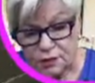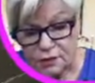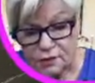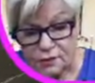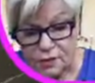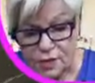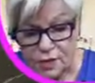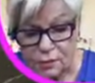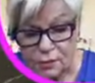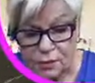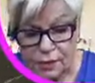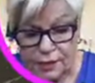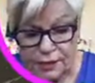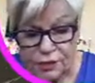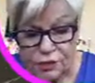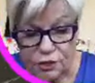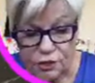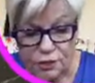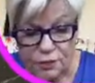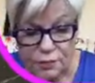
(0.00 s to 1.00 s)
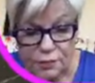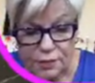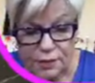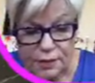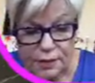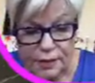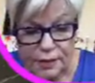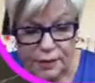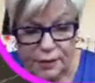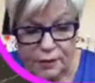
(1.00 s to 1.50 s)
They're not branches, but
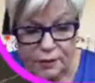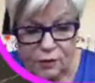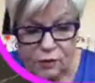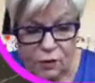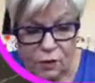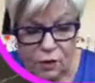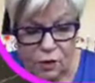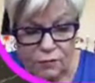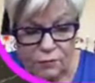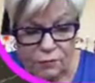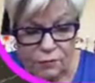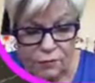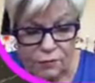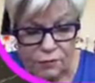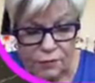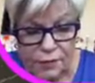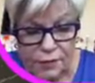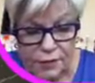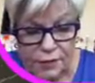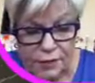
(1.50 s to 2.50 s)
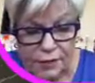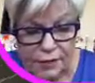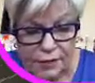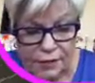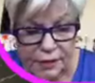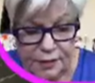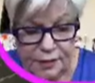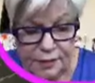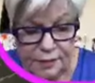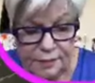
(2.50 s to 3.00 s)
they are off of the
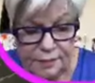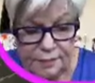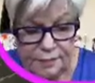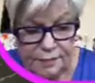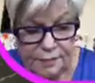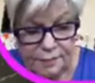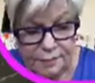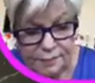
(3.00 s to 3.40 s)
um,